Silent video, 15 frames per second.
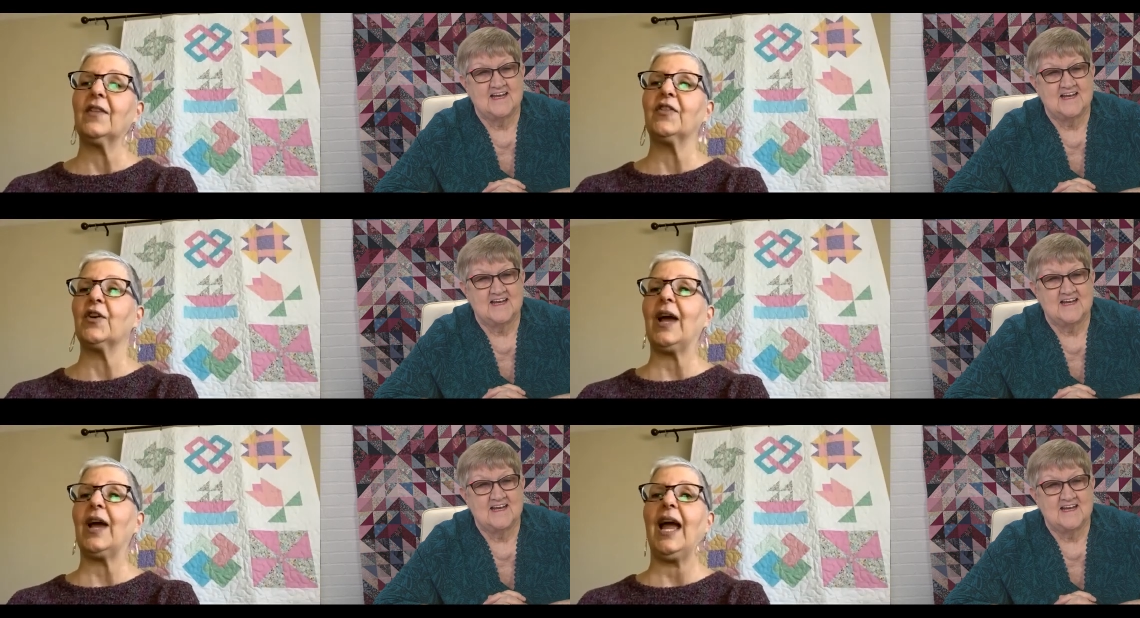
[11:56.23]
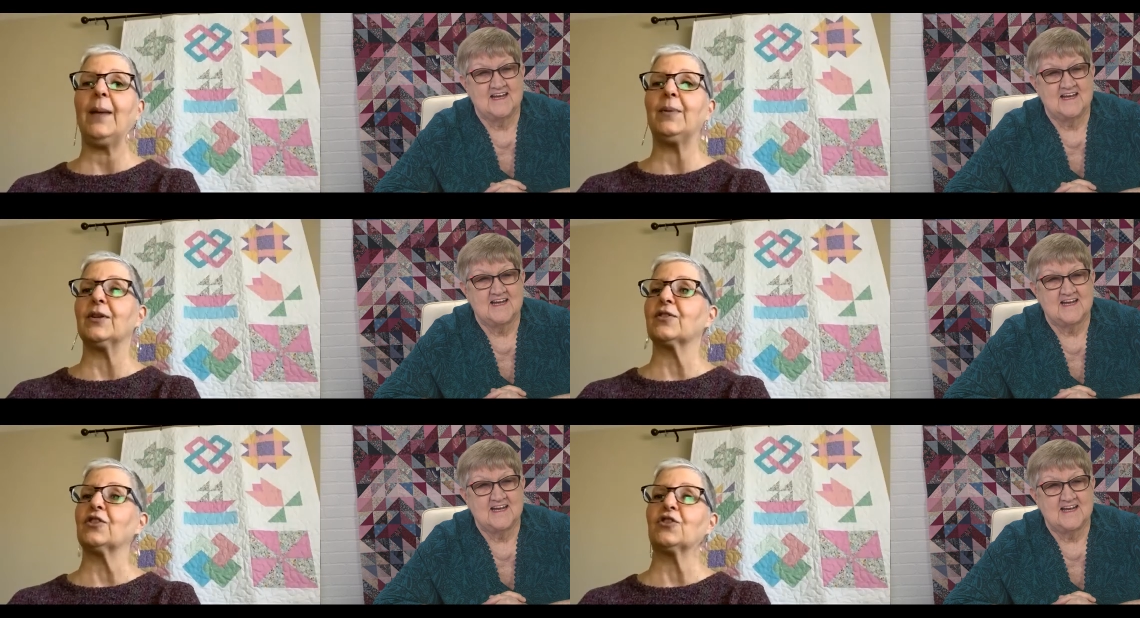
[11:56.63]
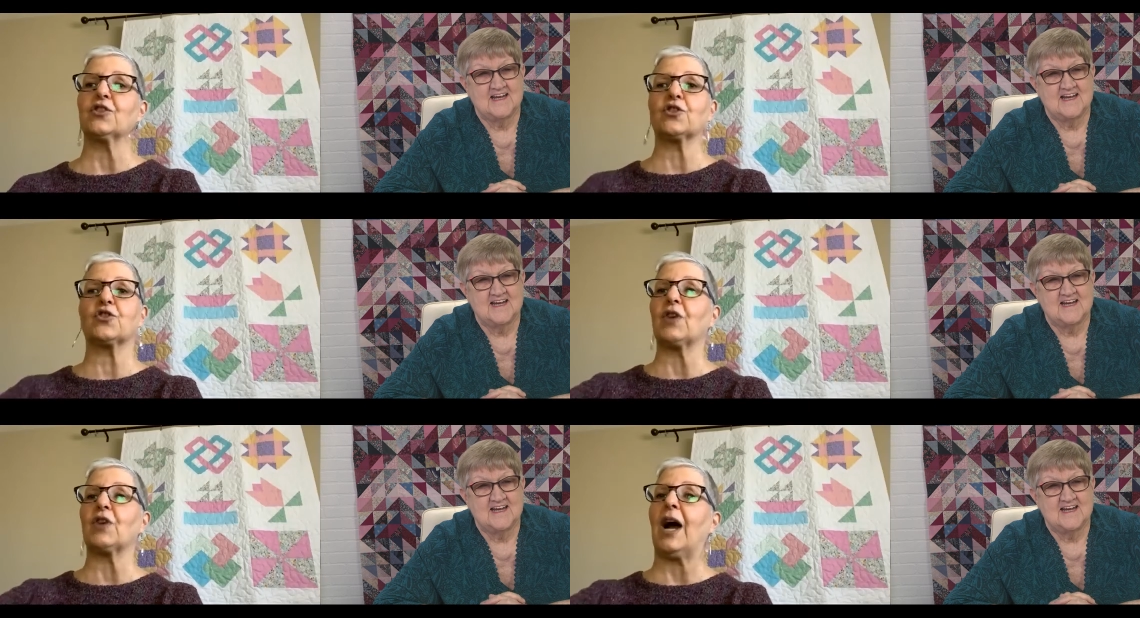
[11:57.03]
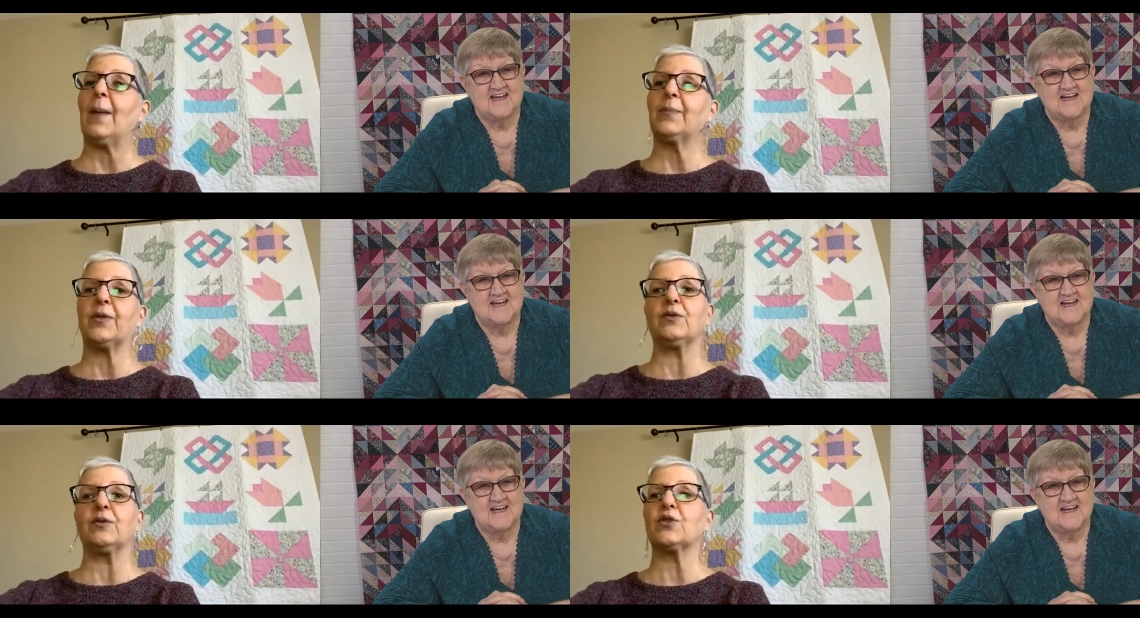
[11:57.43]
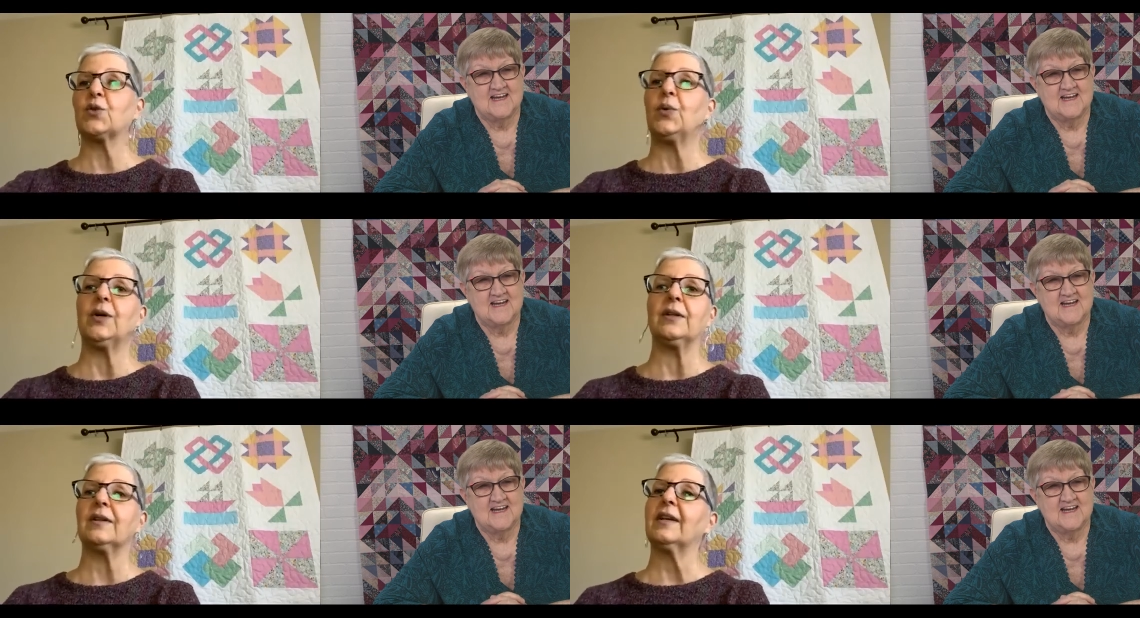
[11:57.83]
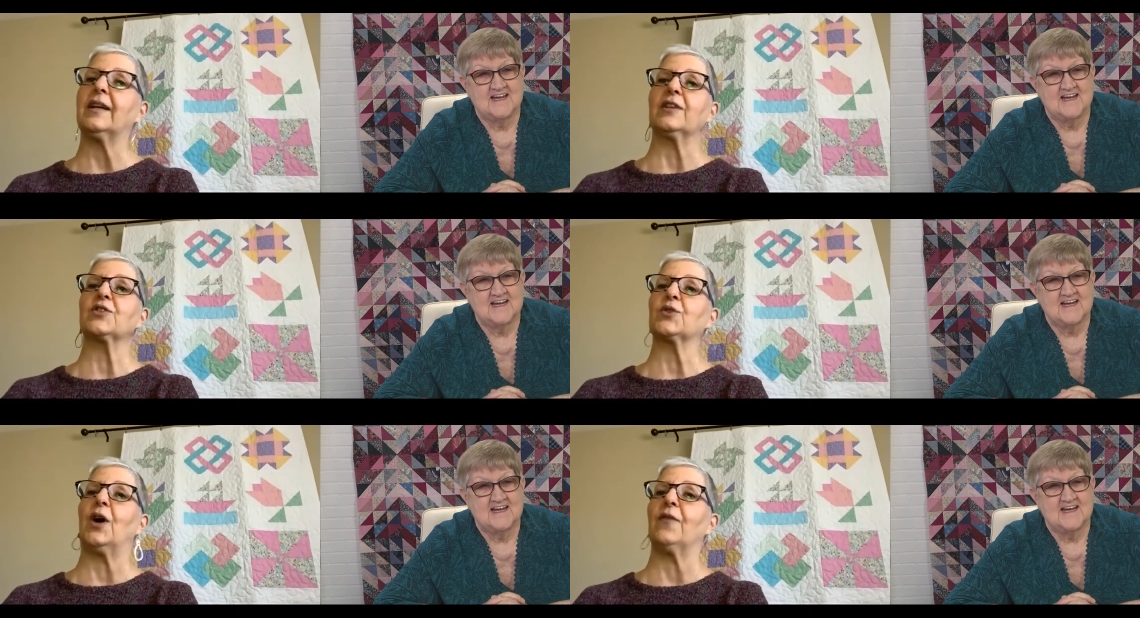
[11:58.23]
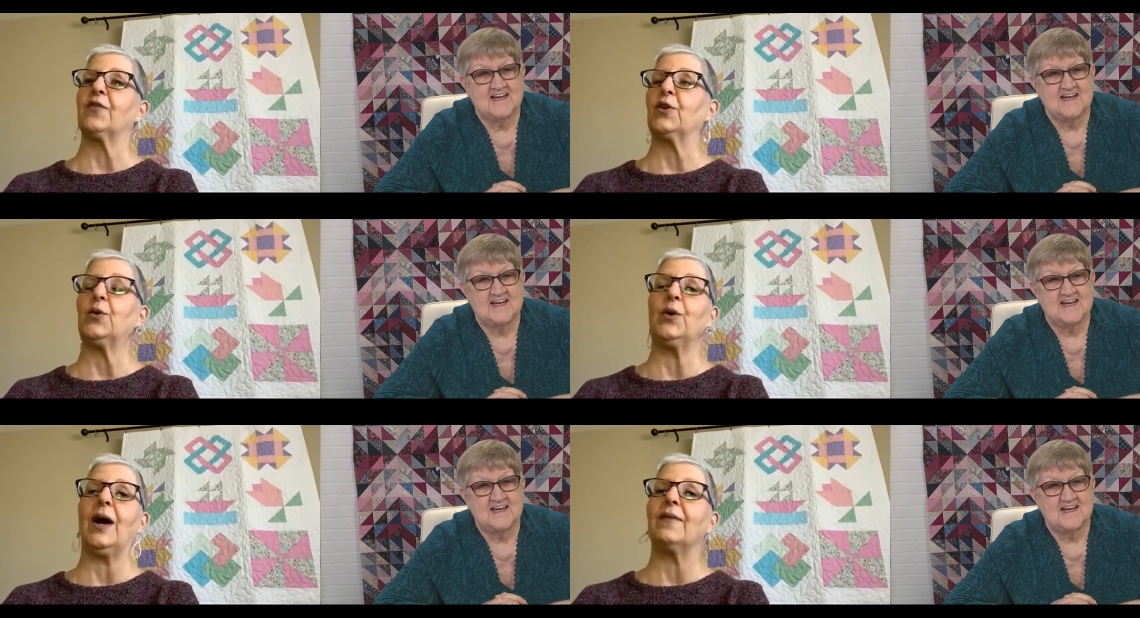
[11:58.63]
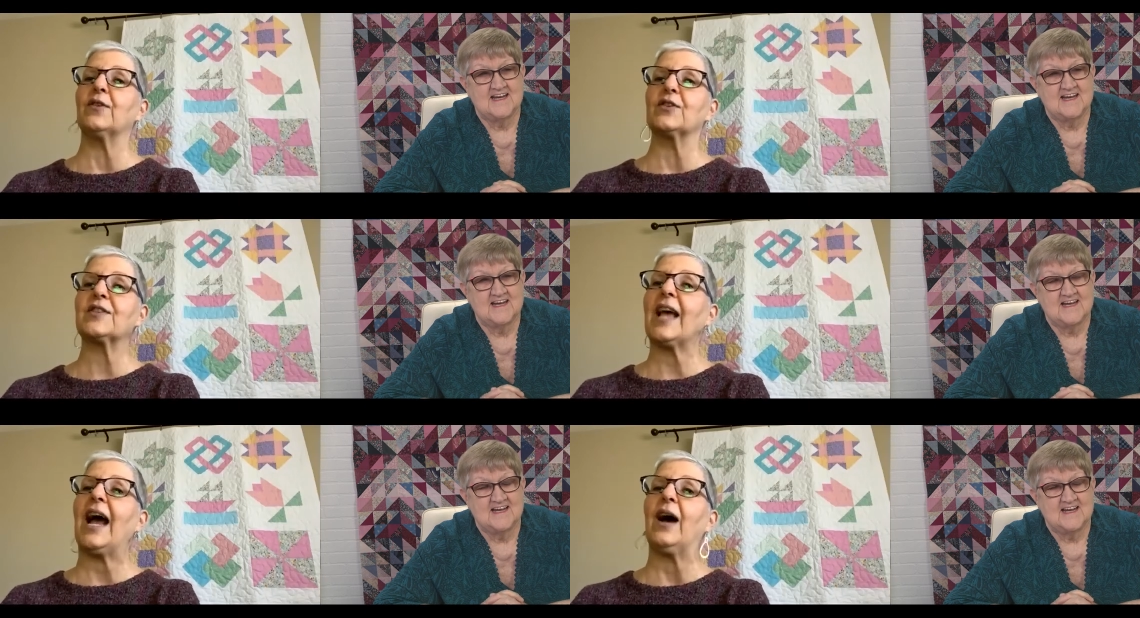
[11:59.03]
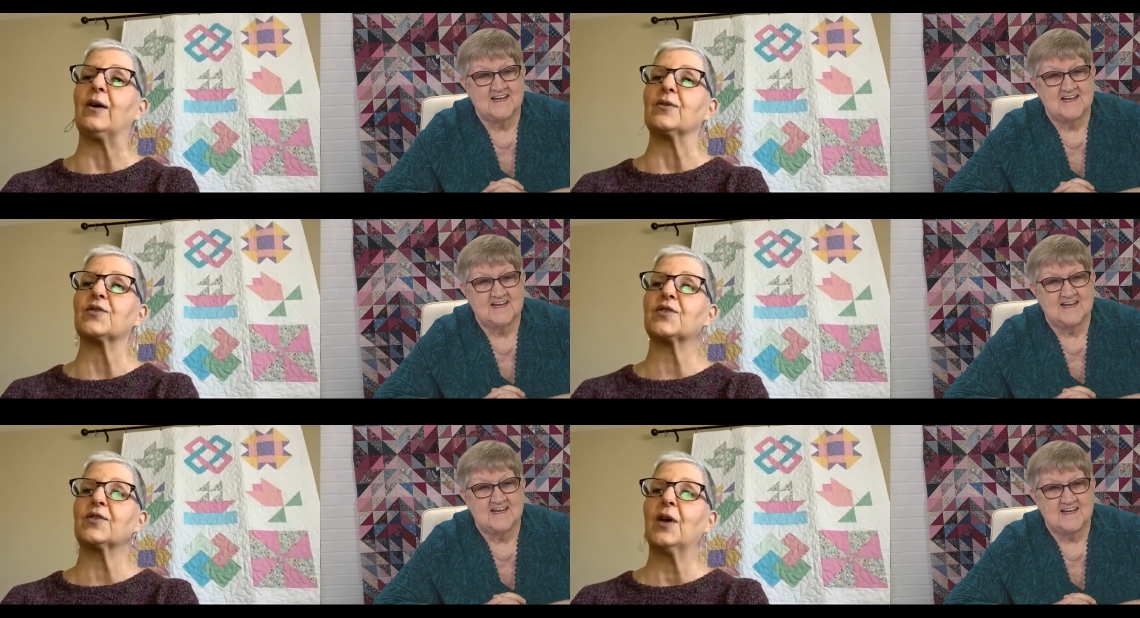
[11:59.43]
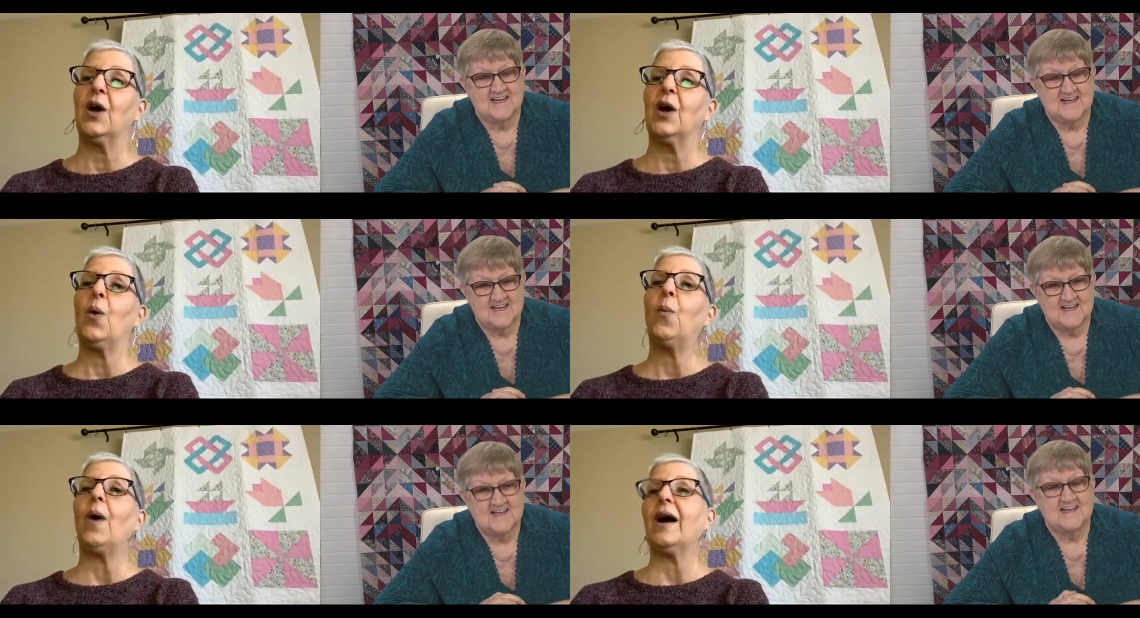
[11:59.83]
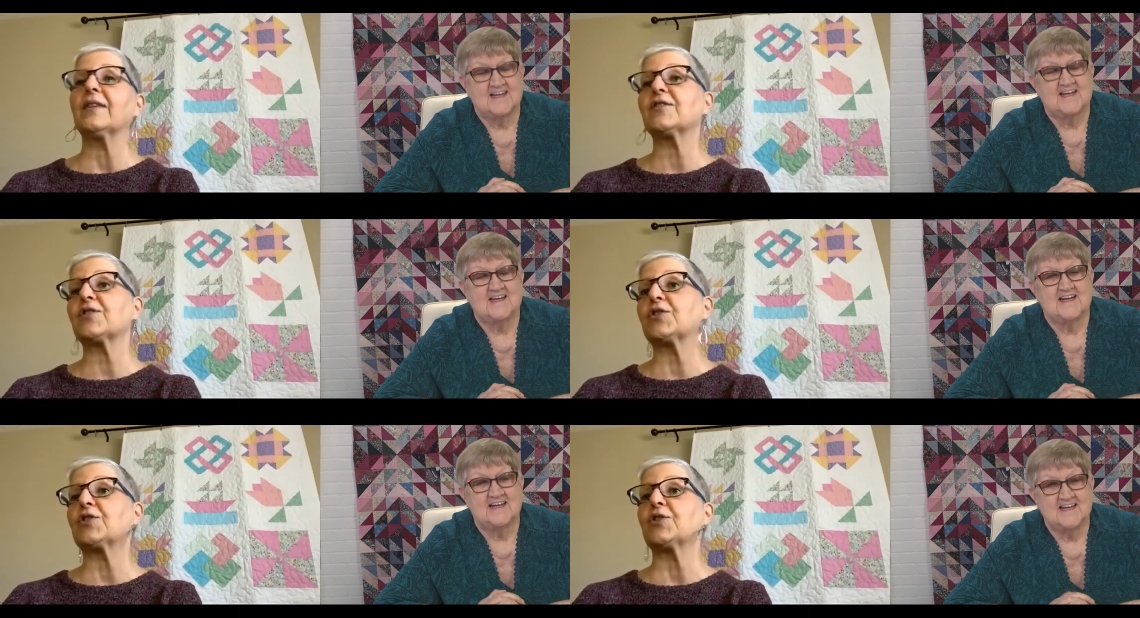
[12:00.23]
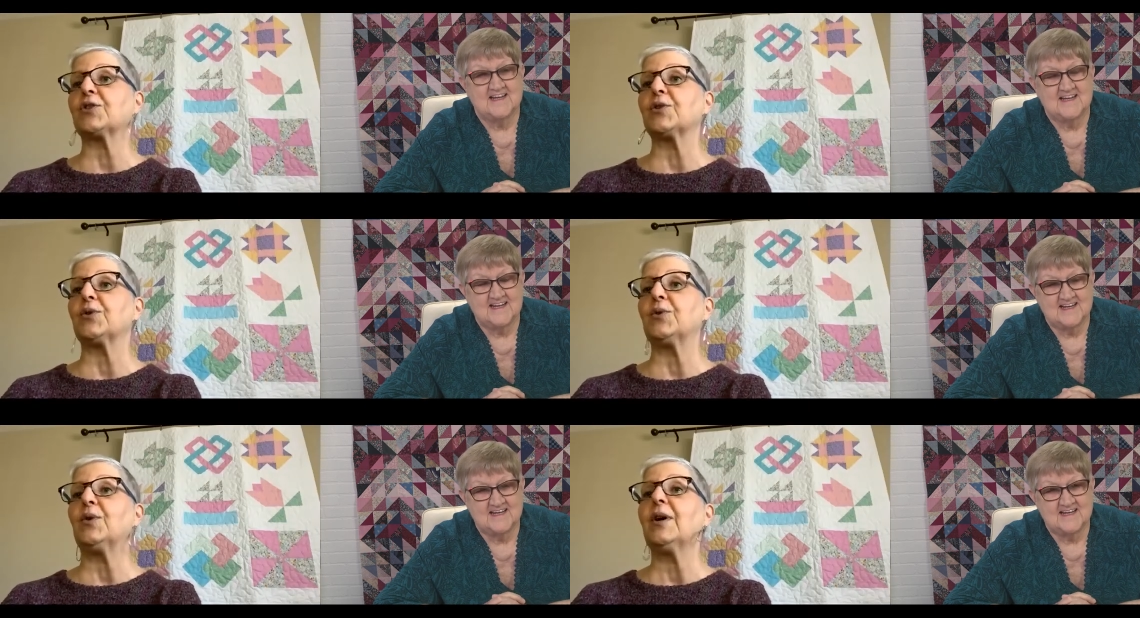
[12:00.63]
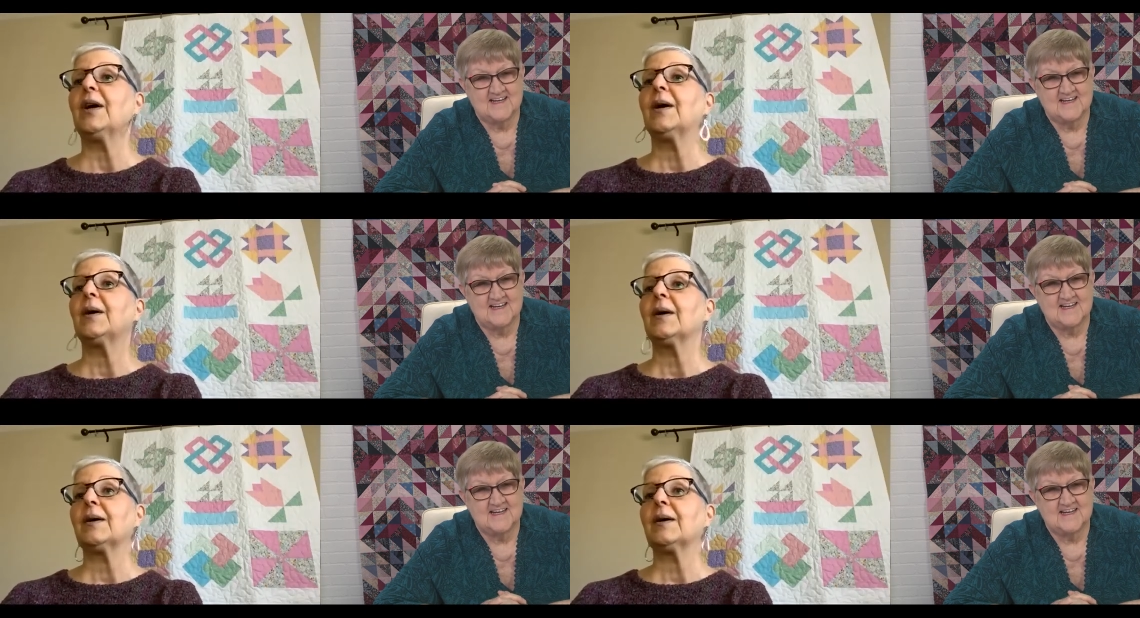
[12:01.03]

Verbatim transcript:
Speaker 1: that they're able to just drop those quilt kits off at whoever's house wants to